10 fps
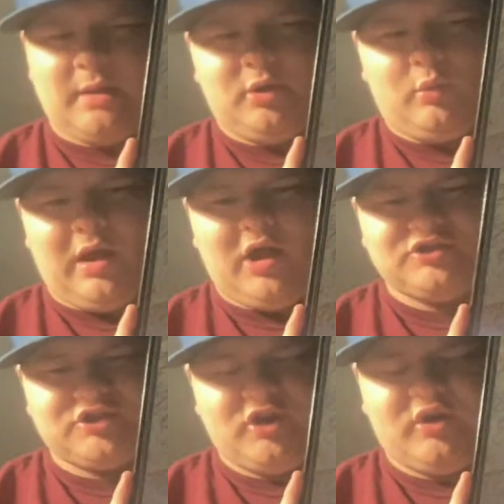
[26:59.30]
album in a
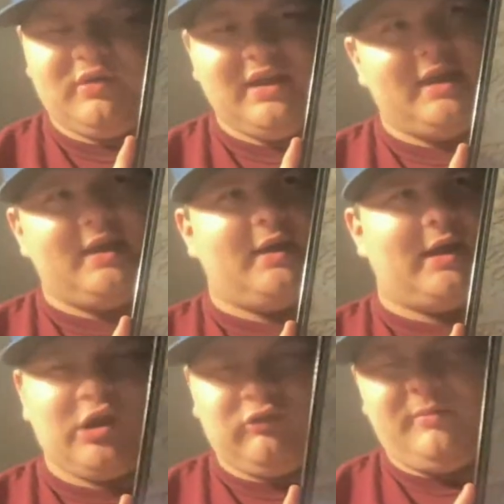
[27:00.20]
while, so
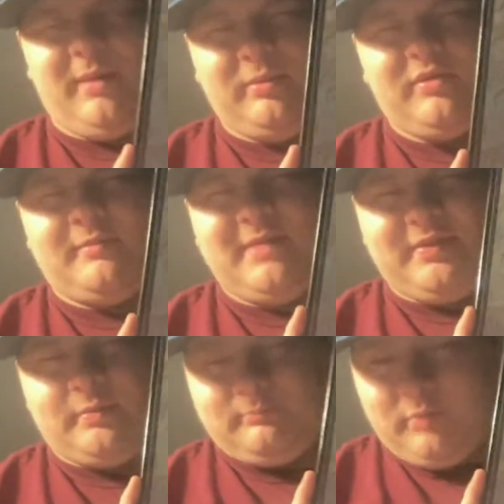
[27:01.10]
I don't remember them
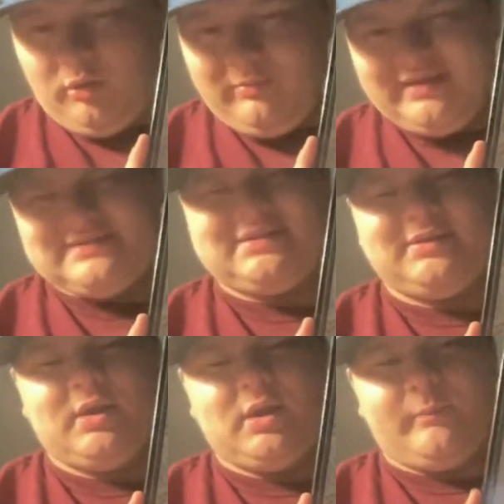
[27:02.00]
at the moment.
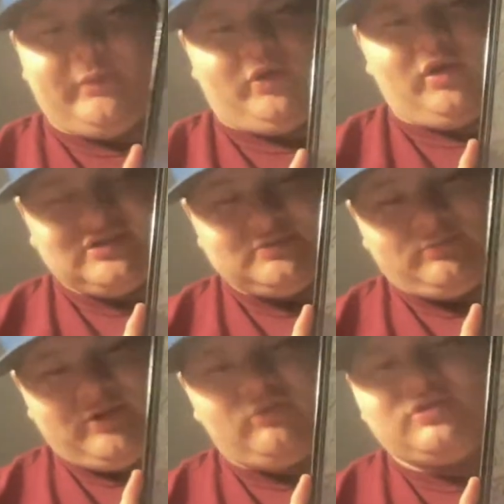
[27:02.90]
But there are
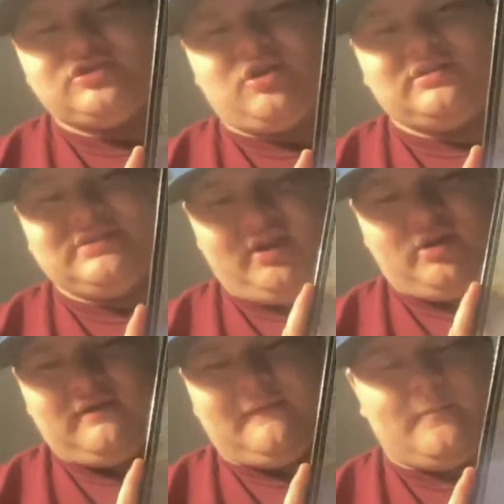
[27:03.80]
some killer songs in
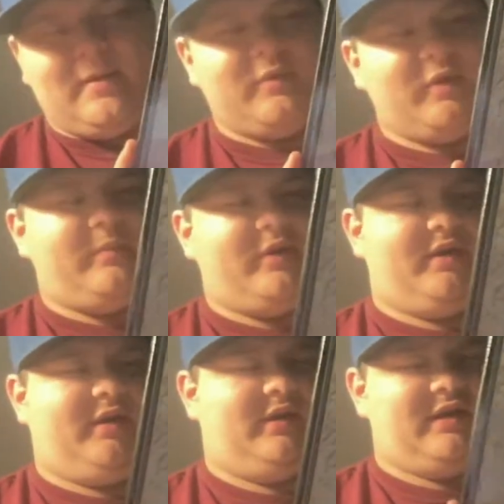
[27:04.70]
here I remember.
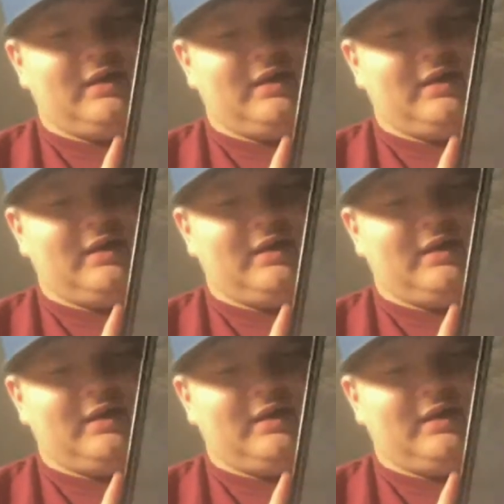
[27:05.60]
But